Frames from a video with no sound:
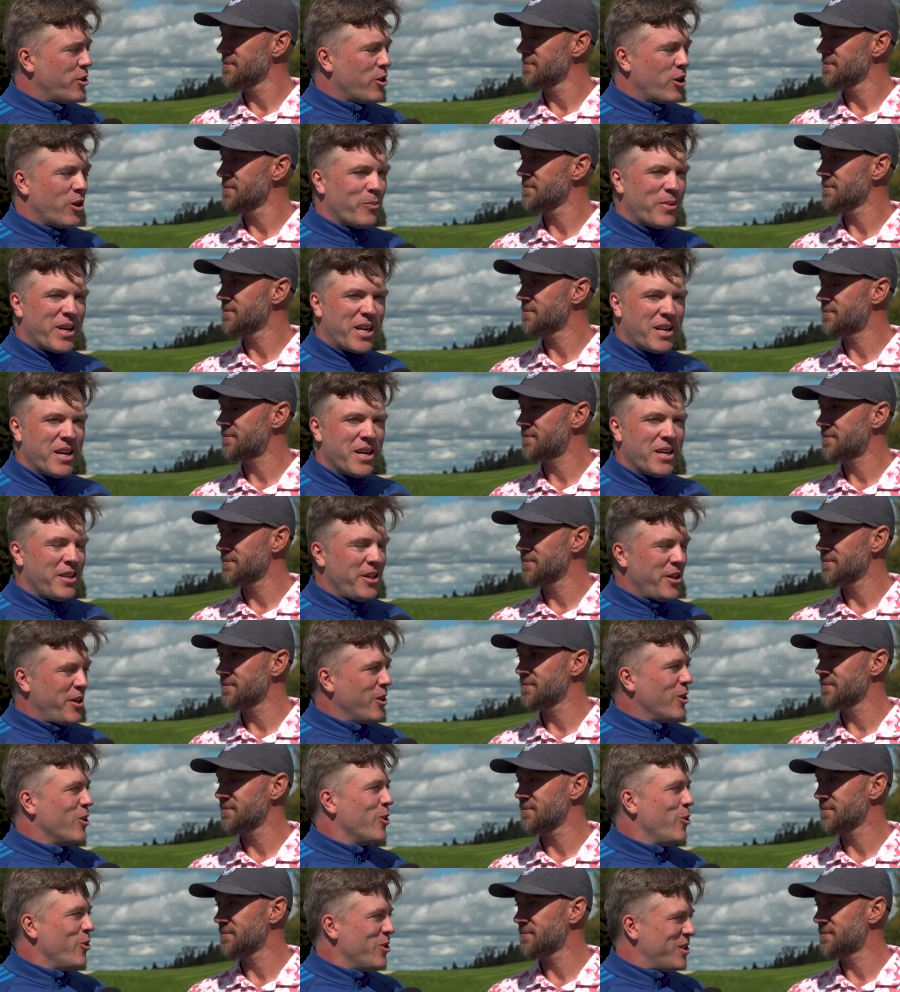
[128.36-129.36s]
Speaker 1: tournament, you
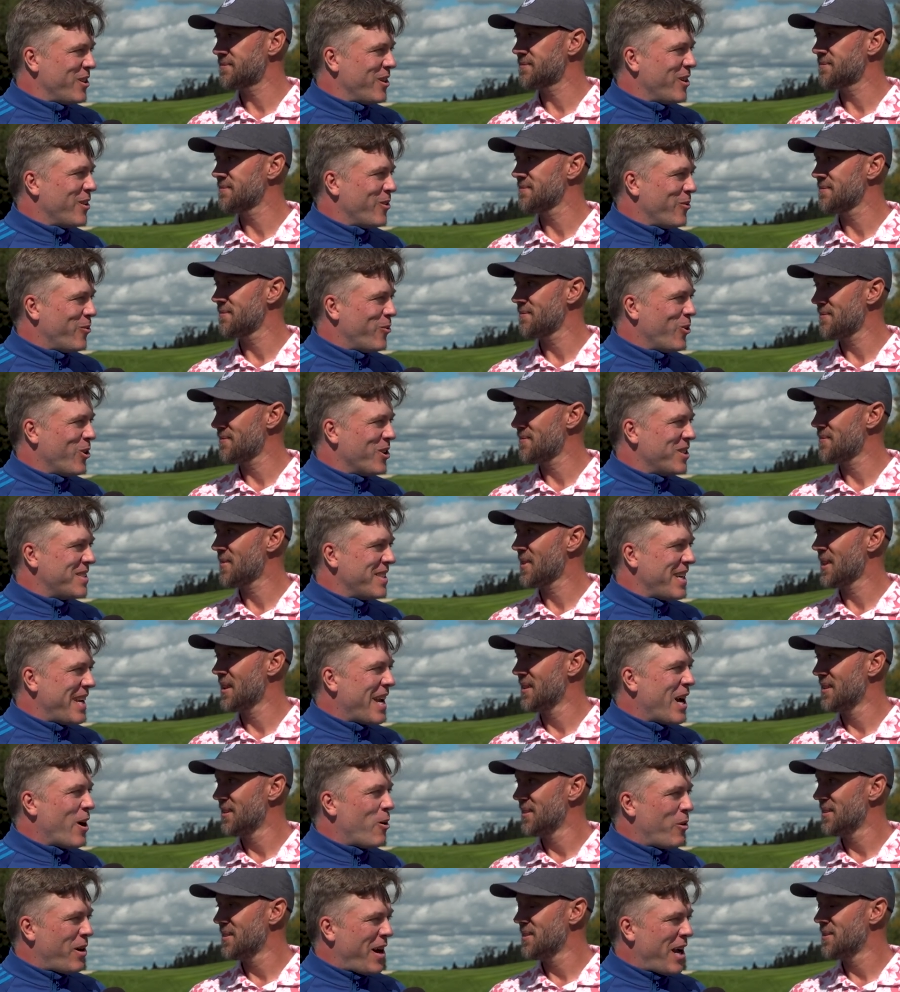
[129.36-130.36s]
can lose it on the first day.
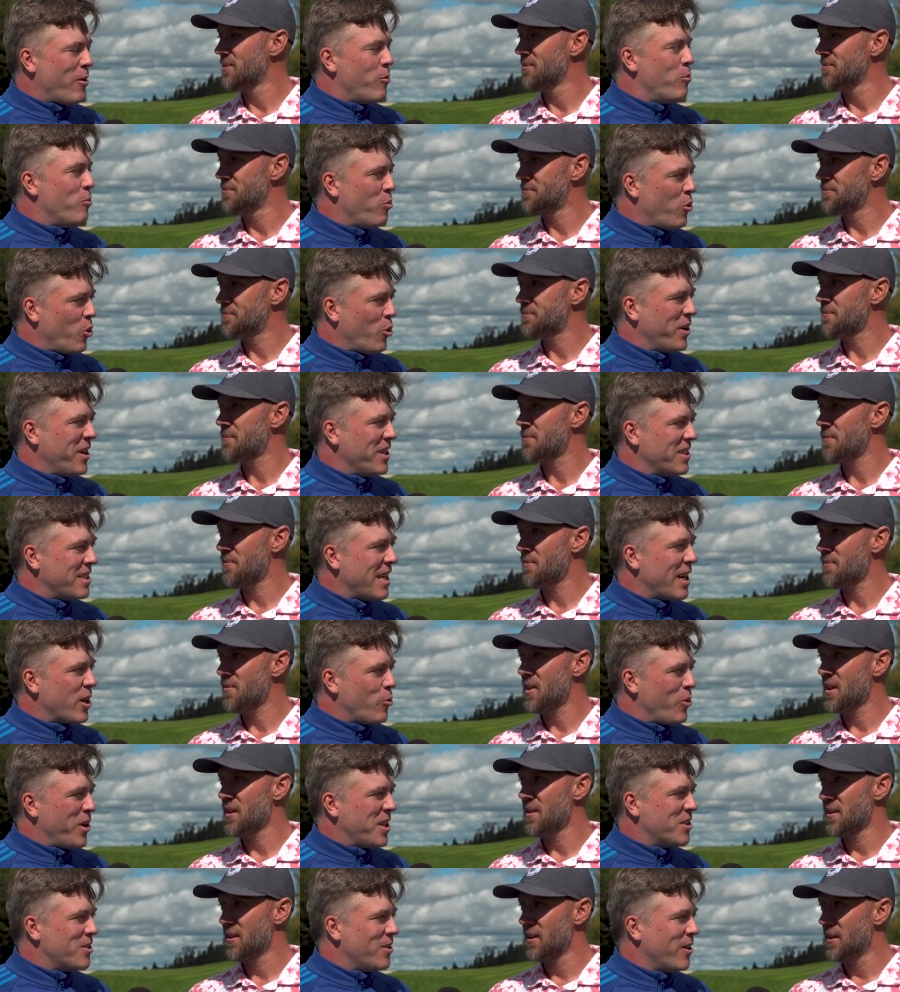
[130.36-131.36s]
How, how important is that
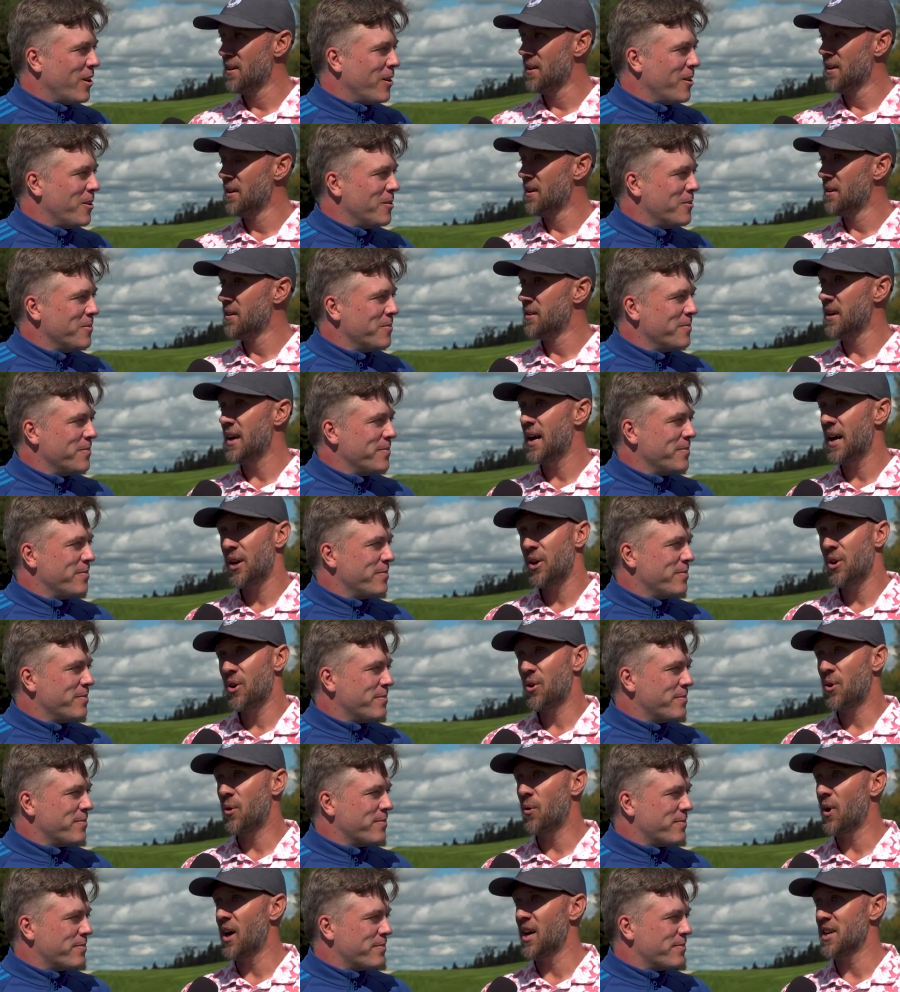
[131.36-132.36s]
quick start?
Speaker 2: Yeah, no
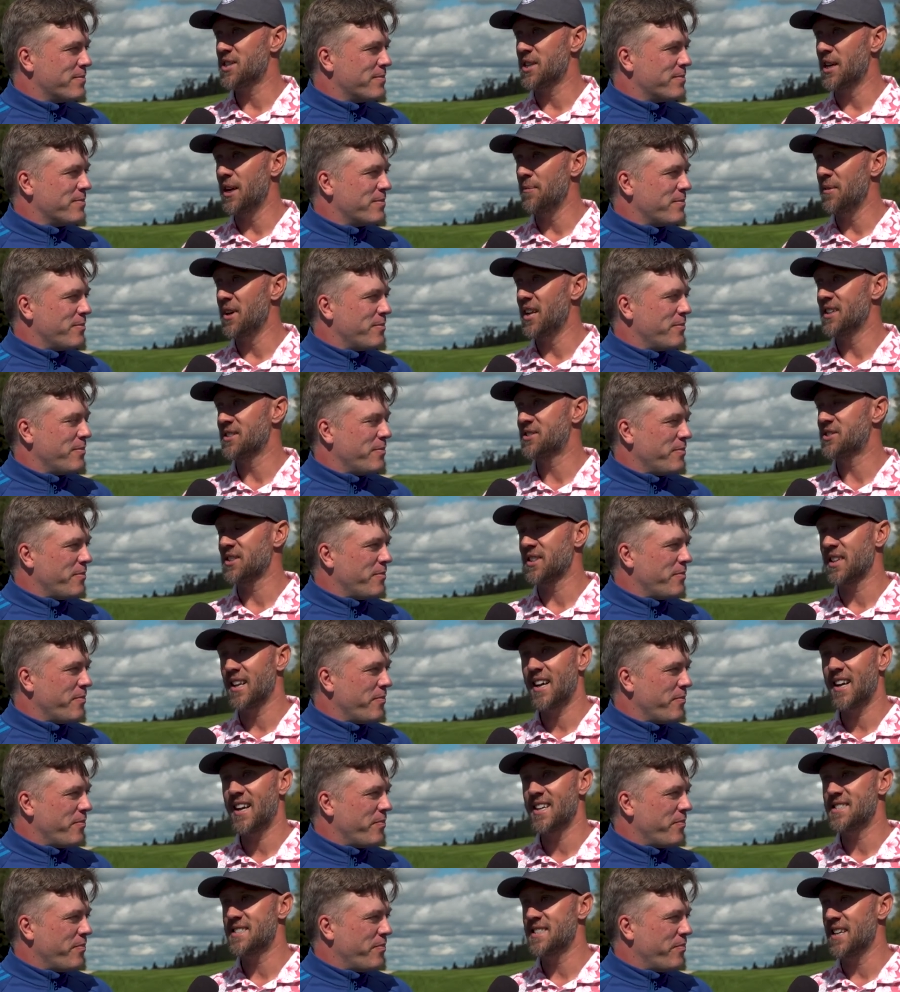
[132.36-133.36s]
question. I mean, it's
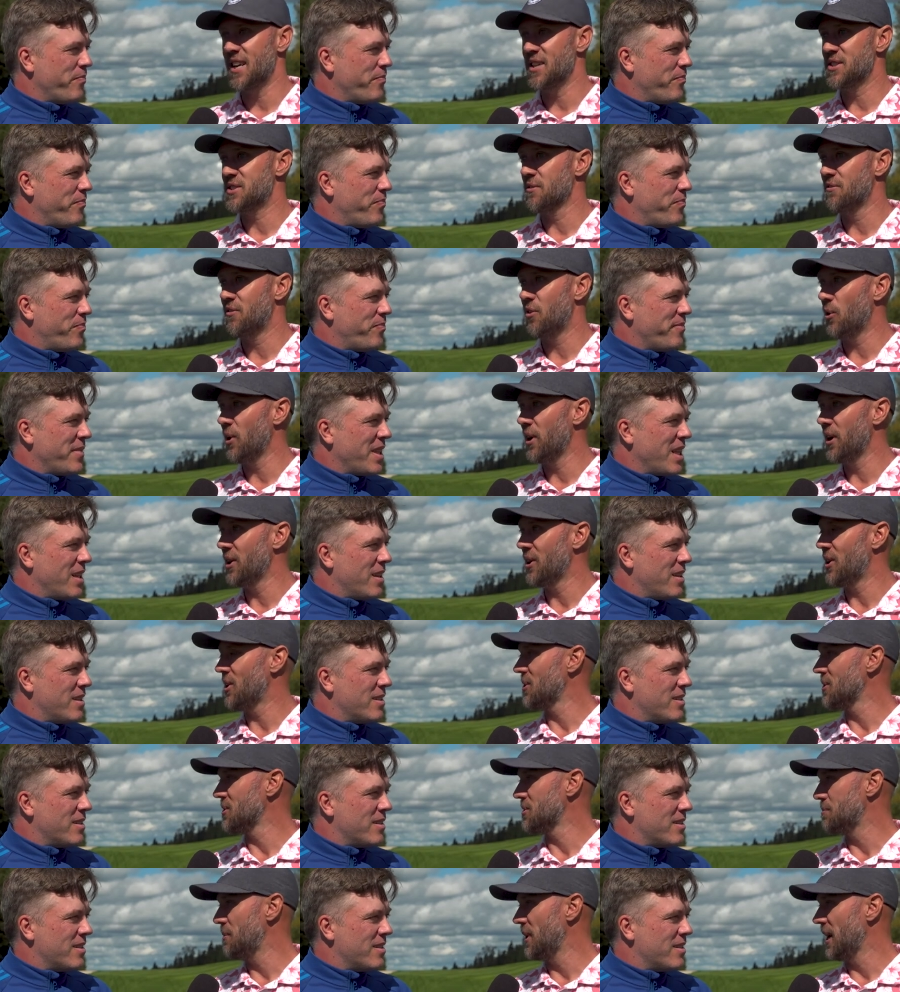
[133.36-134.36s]
like I said, it's avoiding all
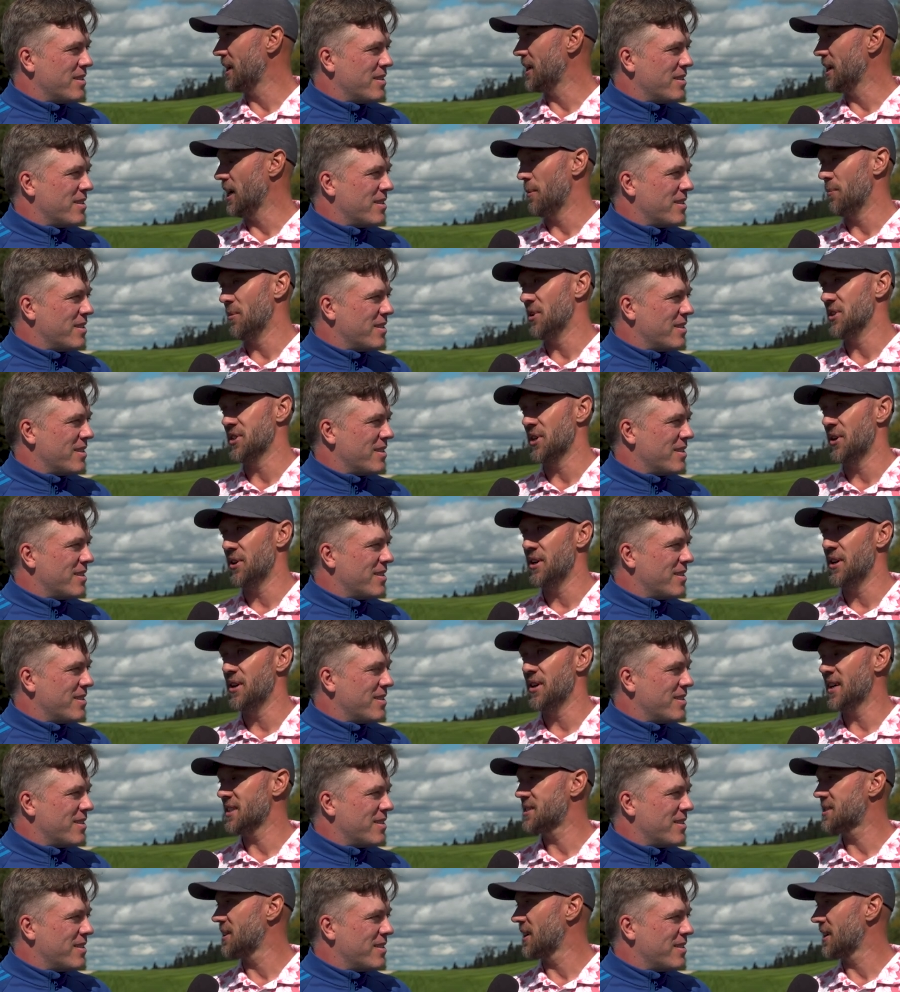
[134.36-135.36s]
those big numbers out here.
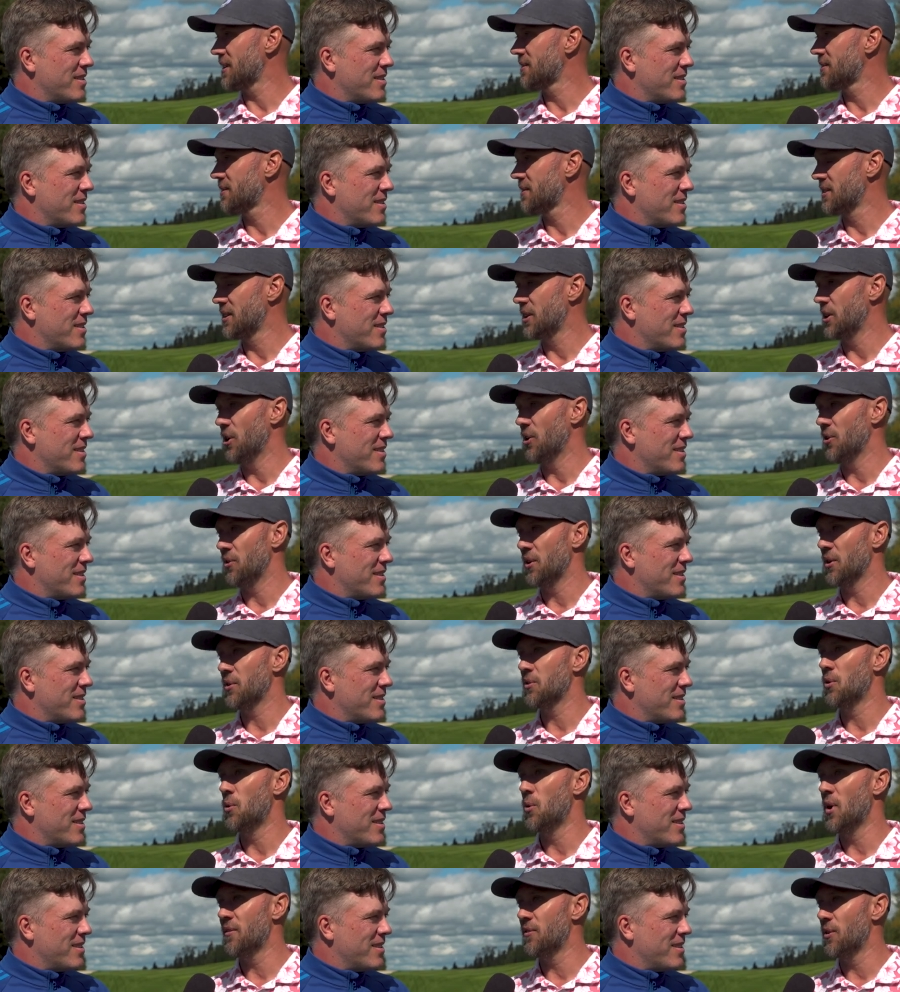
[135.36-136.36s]
That's like you know, the,
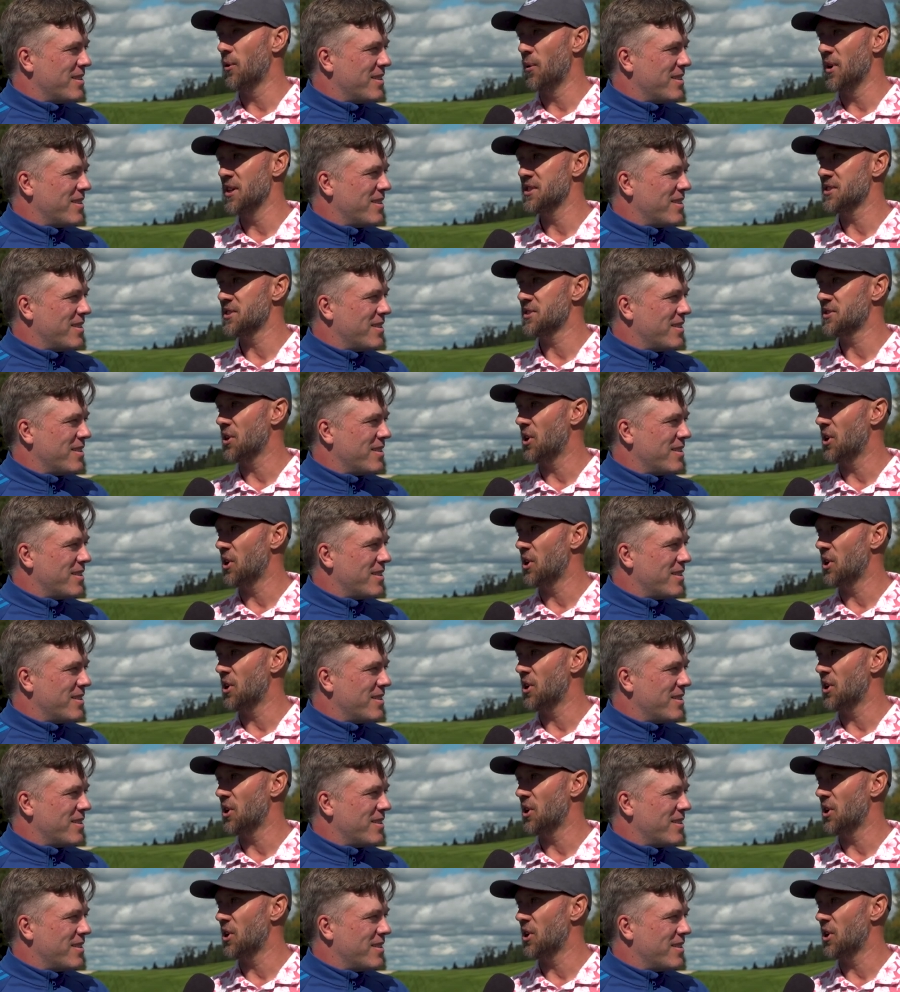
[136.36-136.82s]
whoever wins this